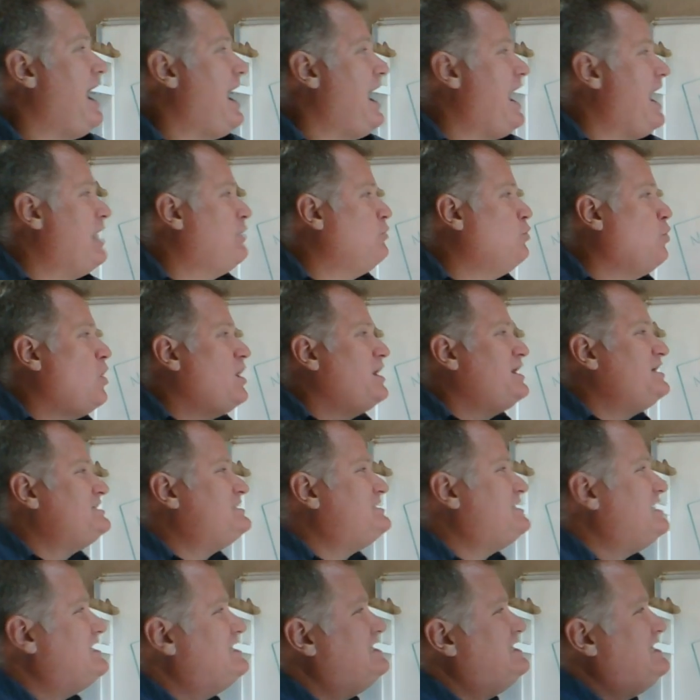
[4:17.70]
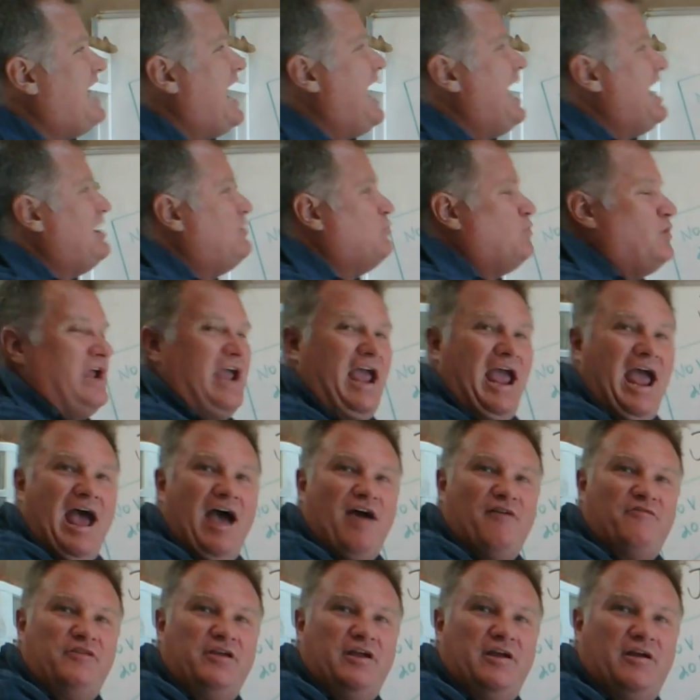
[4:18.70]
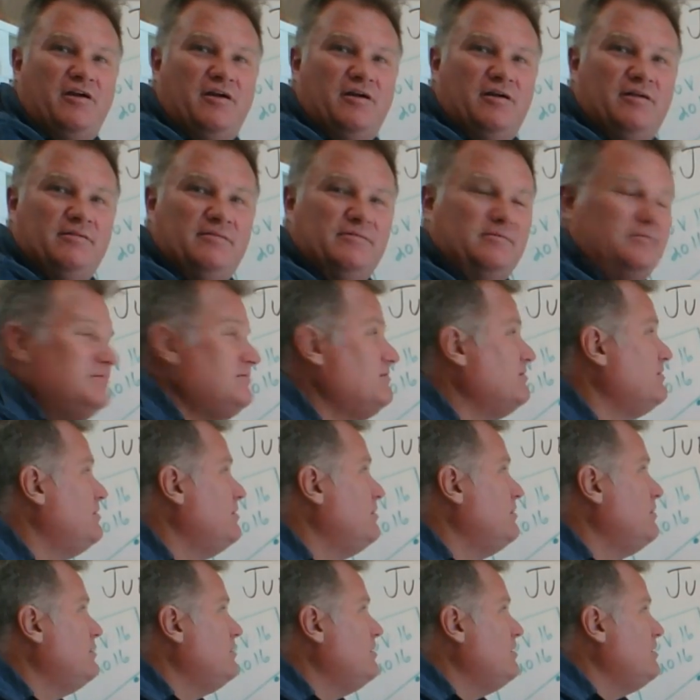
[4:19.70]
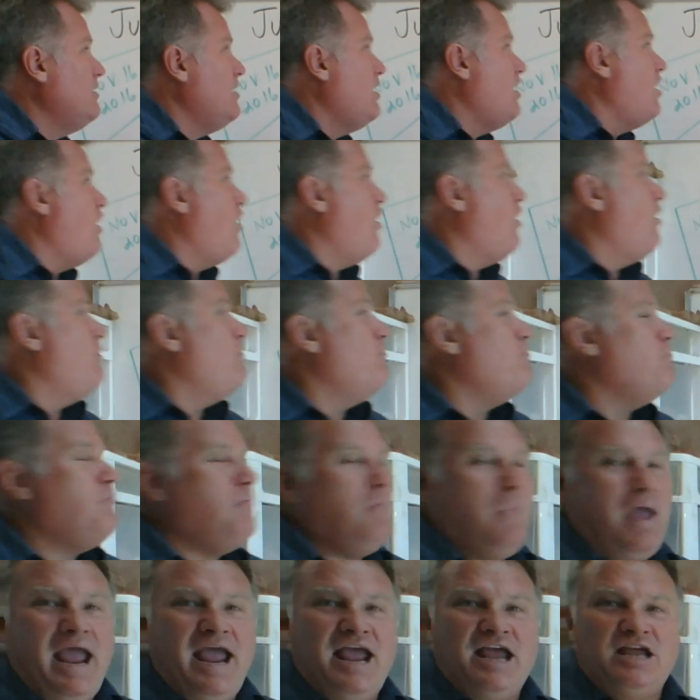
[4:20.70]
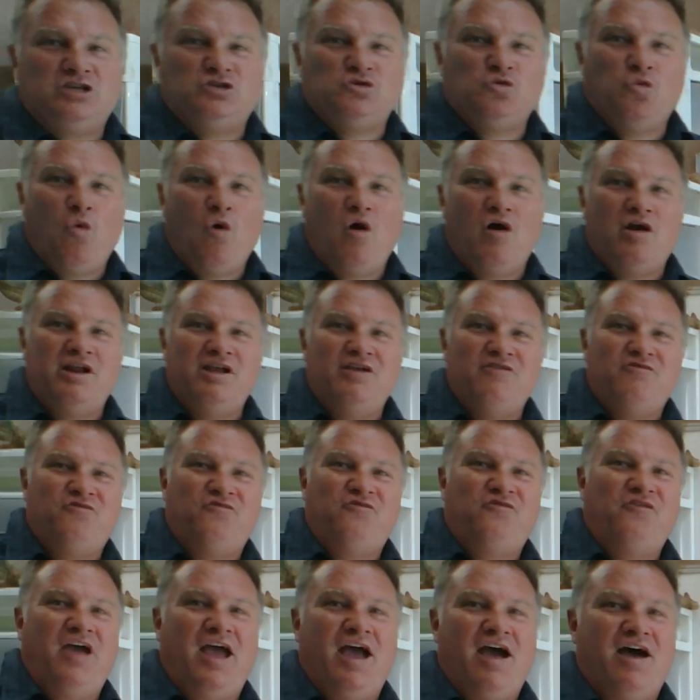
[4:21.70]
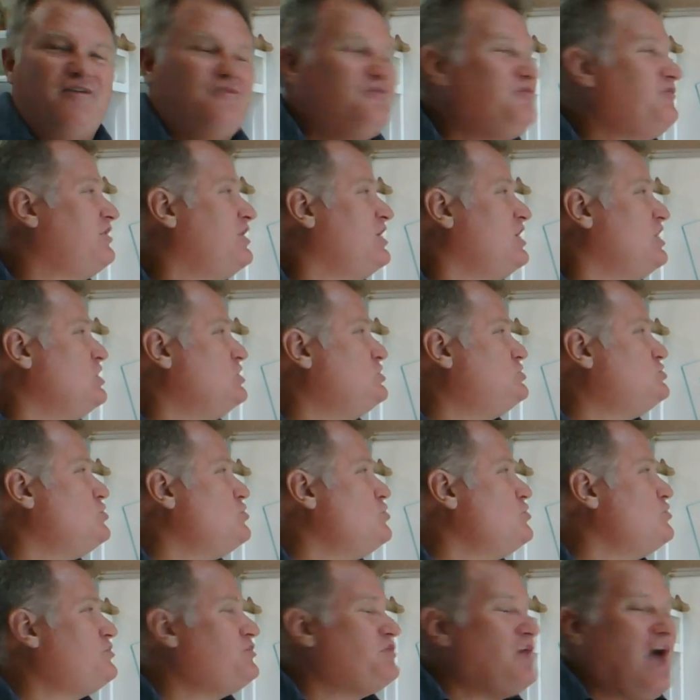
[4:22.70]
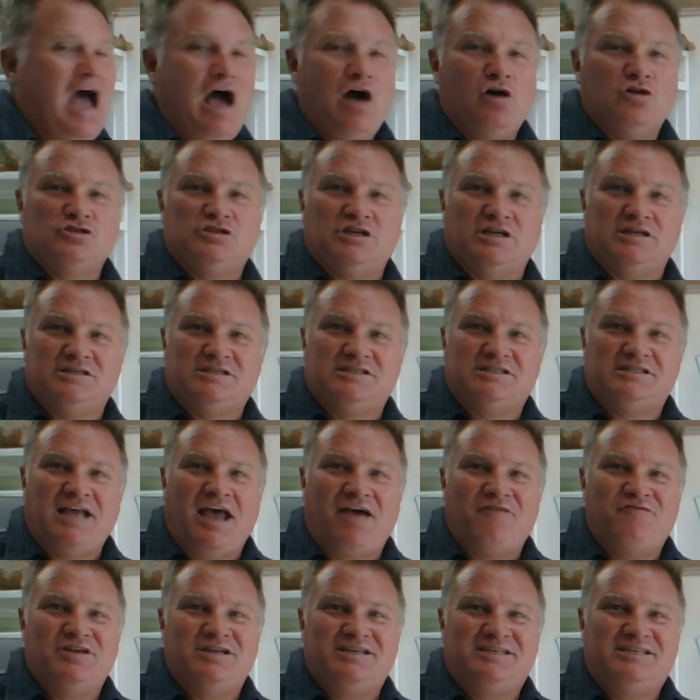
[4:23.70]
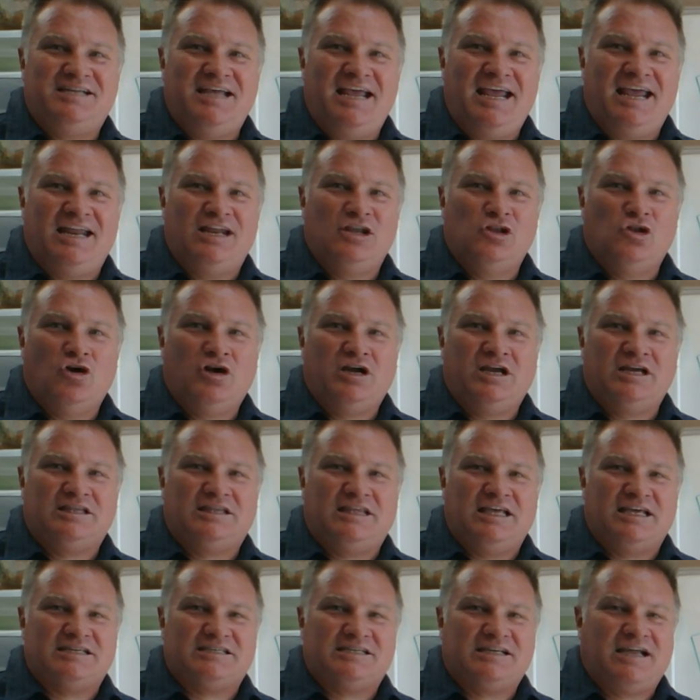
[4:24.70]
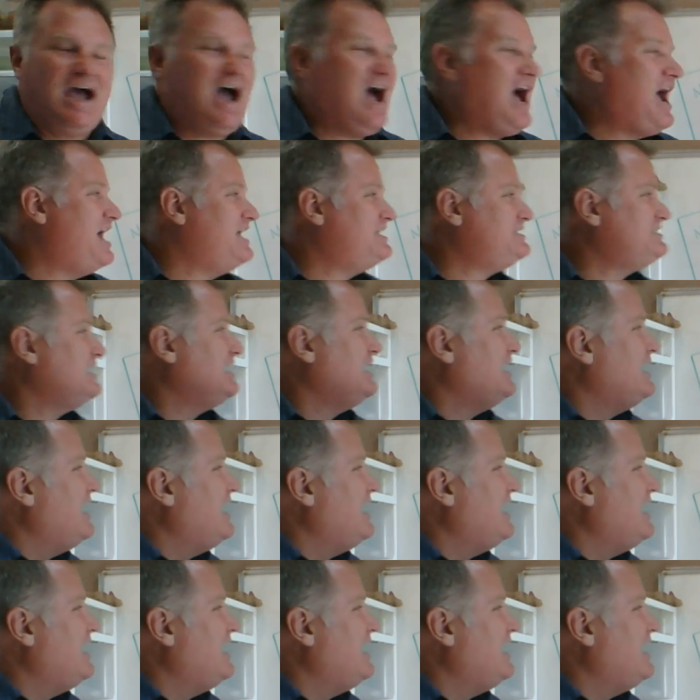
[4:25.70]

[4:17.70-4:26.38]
And what is the date we have here? May 25th, 2017. Look at this, guys.